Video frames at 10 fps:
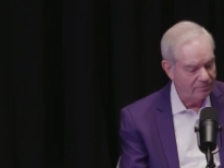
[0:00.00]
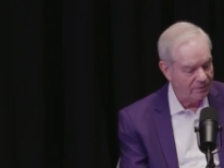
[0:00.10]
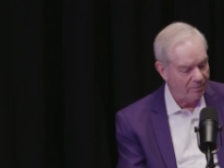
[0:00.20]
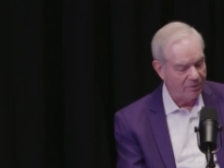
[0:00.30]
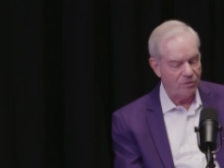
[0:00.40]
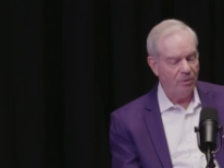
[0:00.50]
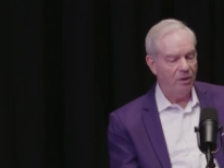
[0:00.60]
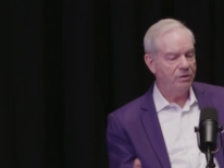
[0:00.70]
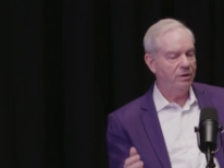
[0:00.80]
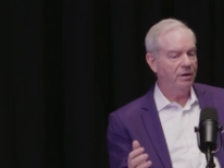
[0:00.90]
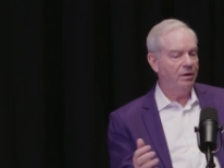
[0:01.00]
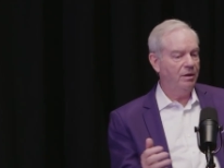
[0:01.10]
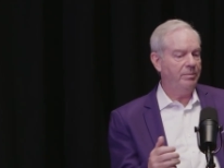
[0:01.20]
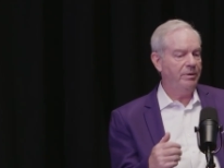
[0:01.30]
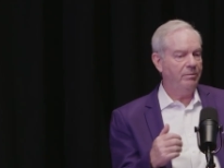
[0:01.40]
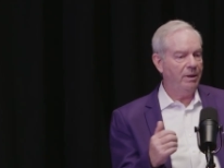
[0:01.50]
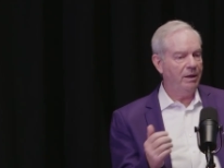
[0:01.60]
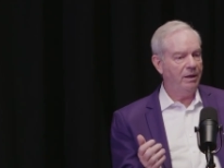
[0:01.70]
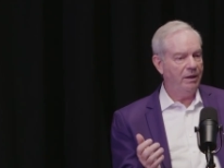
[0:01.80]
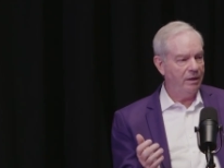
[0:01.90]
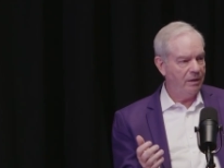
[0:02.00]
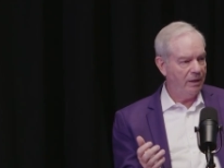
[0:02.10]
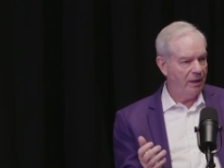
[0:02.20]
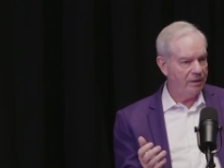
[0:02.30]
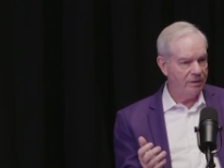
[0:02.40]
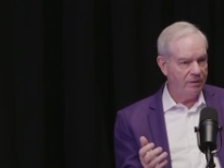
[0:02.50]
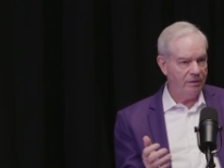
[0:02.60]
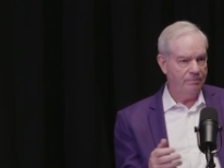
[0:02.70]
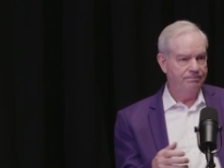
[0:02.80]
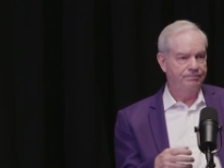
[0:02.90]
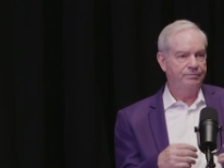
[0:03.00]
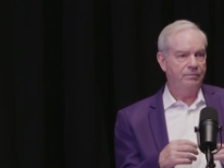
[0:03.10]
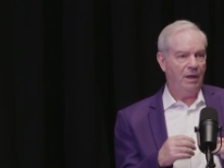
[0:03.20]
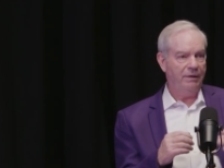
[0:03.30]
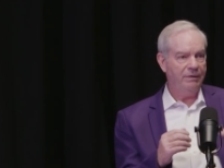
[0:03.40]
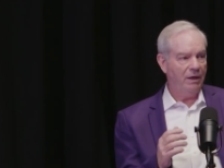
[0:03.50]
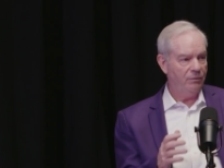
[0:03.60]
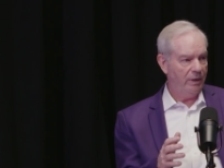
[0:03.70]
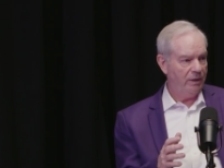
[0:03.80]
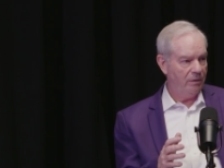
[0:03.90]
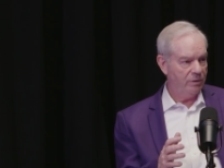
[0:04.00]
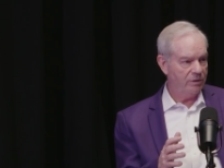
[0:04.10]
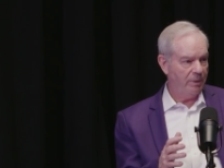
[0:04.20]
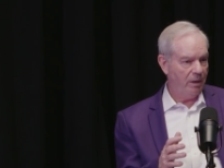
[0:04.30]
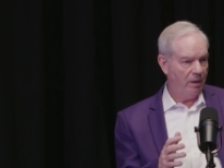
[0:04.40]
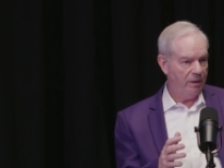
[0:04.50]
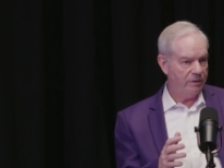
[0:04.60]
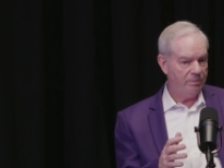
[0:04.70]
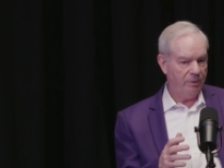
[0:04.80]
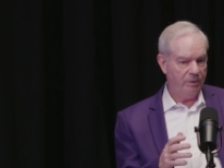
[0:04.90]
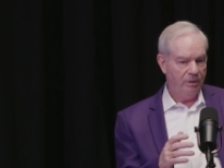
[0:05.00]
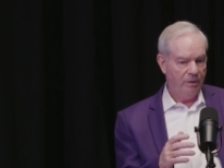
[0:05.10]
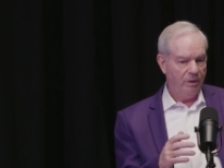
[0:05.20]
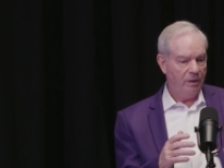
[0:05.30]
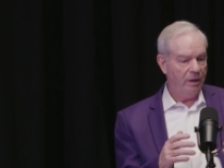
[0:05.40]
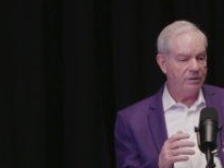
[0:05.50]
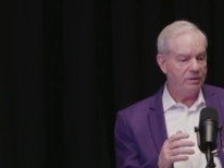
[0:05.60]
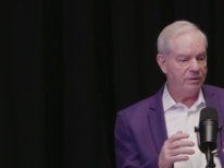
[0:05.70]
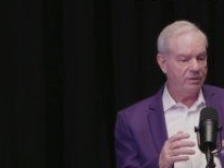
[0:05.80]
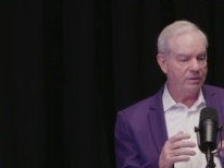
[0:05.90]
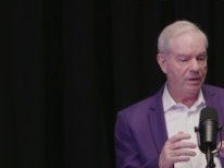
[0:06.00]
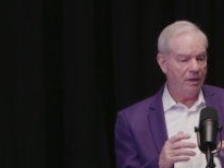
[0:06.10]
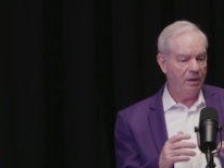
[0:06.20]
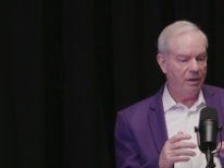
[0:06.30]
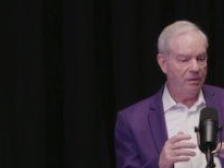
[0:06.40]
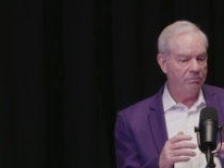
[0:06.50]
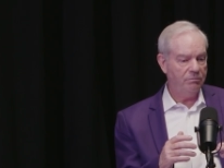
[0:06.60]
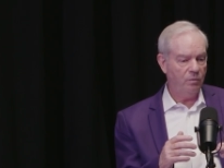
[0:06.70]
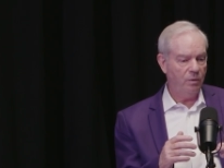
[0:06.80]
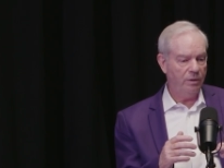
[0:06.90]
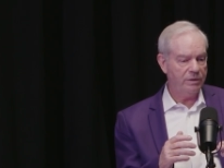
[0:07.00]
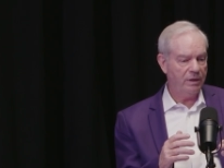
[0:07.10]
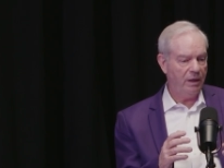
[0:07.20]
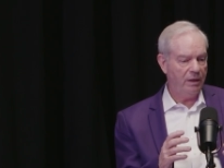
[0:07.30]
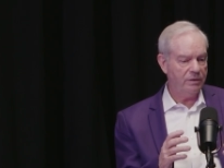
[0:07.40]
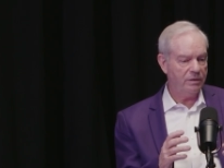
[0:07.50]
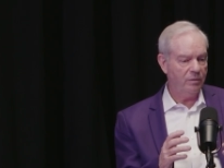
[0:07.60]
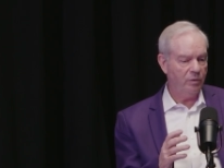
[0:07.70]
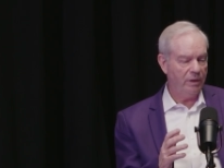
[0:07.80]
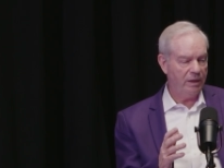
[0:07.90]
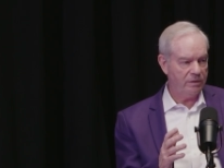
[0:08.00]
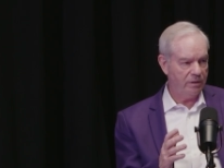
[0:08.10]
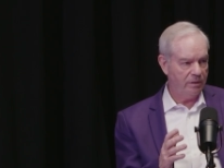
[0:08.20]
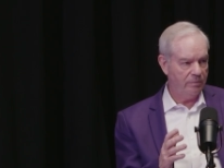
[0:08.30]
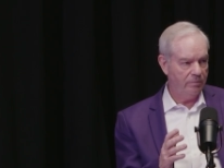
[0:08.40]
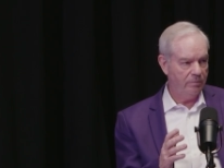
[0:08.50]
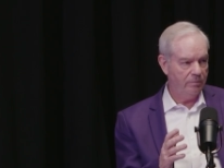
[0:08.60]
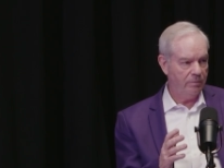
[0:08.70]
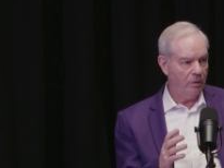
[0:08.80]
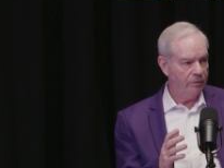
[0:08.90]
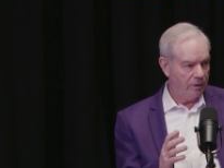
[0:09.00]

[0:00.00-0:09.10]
I'm a small trucking company. My guy had an accident. I've got READI Response, but let's say, worst case, someone actually on the